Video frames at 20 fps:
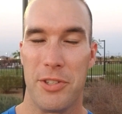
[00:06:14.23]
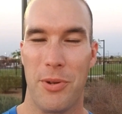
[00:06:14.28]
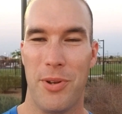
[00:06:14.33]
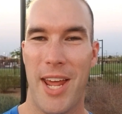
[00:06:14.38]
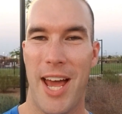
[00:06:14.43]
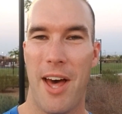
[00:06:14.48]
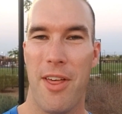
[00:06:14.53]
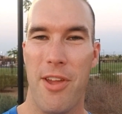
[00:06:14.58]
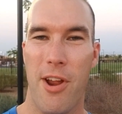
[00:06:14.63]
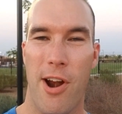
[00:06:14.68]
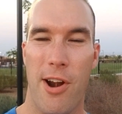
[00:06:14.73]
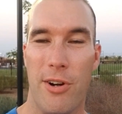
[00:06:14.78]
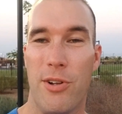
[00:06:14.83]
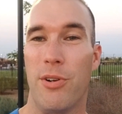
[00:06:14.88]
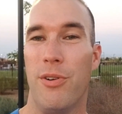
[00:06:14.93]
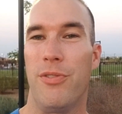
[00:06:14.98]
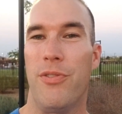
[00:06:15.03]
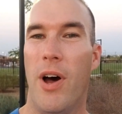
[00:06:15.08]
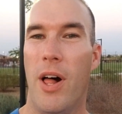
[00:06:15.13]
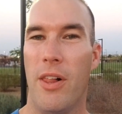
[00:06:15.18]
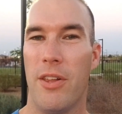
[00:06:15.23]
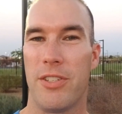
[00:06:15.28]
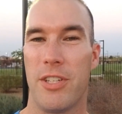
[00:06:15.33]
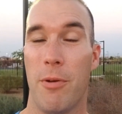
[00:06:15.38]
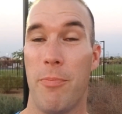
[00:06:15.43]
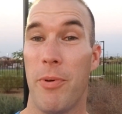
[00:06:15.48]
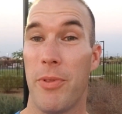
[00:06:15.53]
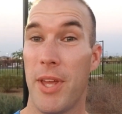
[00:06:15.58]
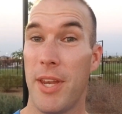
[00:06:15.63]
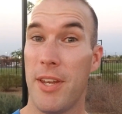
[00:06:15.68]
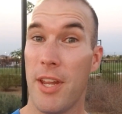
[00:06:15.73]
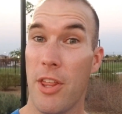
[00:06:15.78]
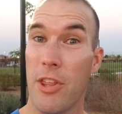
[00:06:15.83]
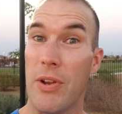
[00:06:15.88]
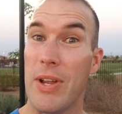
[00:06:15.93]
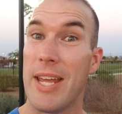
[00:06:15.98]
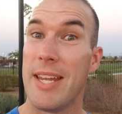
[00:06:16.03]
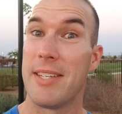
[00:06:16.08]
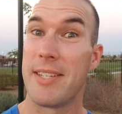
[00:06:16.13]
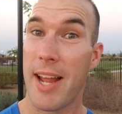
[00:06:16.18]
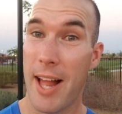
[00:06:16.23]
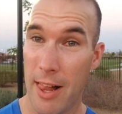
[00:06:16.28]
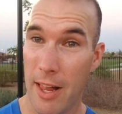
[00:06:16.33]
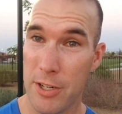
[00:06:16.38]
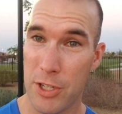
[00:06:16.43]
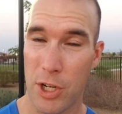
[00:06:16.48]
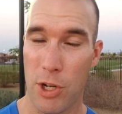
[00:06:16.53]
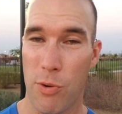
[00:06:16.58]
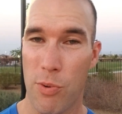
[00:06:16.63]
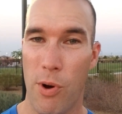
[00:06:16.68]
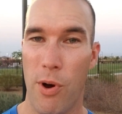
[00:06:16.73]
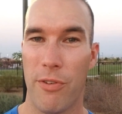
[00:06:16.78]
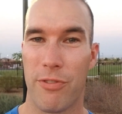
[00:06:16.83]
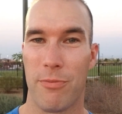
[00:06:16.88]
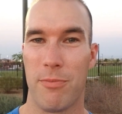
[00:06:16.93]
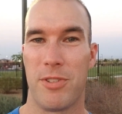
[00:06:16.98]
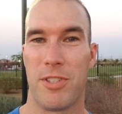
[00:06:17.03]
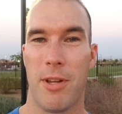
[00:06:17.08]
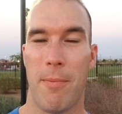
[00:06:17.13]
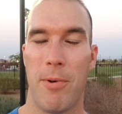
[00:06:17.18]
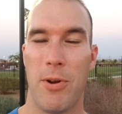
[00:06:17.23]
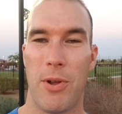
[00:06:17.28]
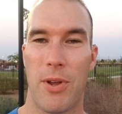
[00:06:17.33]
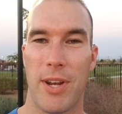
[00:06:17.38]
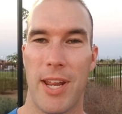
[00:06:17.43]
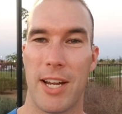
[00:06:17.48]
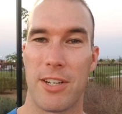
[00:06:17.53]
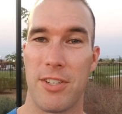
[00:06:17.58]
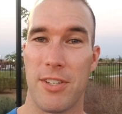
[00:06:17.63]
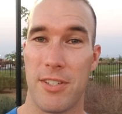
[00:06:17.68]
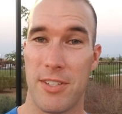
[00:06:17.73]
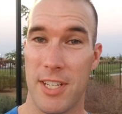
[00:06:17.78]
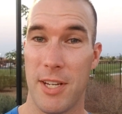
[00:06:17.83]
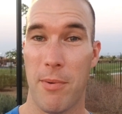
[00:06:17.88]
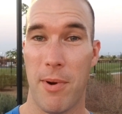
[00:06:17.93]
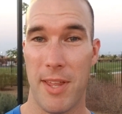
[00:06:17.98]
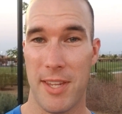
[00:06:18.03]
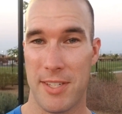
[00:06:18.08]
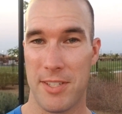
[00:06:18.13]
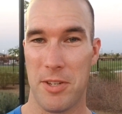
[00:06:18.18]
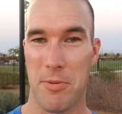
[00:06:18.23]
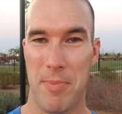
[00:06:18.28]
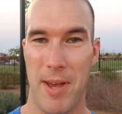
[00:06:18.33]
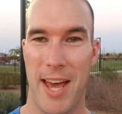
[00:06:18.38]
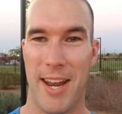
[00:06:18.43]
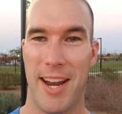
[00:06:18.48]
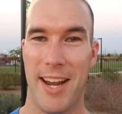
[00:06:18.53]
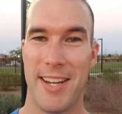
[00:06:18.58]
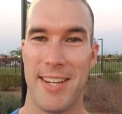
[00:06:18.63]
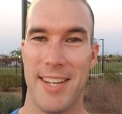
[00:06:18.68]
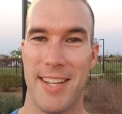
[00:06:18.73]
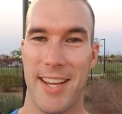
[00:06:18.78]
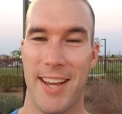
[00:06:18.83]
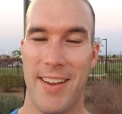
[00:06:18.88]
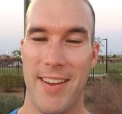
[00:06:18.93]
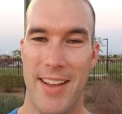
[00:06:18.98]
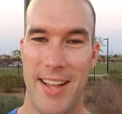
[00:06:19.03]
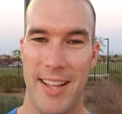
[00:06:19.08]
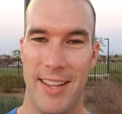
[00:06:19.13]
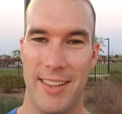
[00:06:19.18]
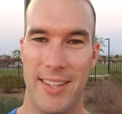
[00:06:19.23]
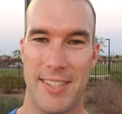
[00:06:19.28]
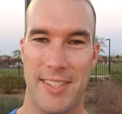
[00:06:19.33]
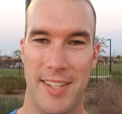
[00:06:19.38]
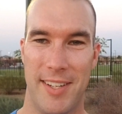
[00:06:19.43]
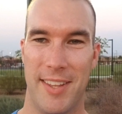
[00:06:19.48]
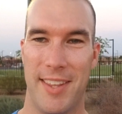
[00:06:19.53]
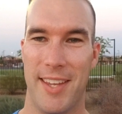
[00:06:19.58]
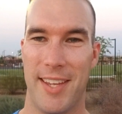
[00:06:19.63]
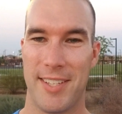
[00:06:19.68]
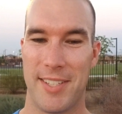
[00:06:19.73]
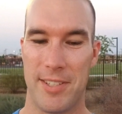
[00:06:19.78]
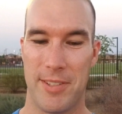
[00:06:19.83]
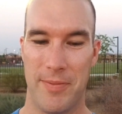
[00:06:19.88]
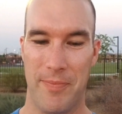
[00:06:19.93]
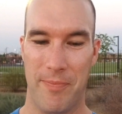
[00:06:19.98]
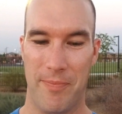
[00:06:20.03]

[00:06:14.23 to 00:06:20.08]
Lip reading: now the article follows up with another intelligent quote from someone who can actually see why this is a bad idea. Listen to this.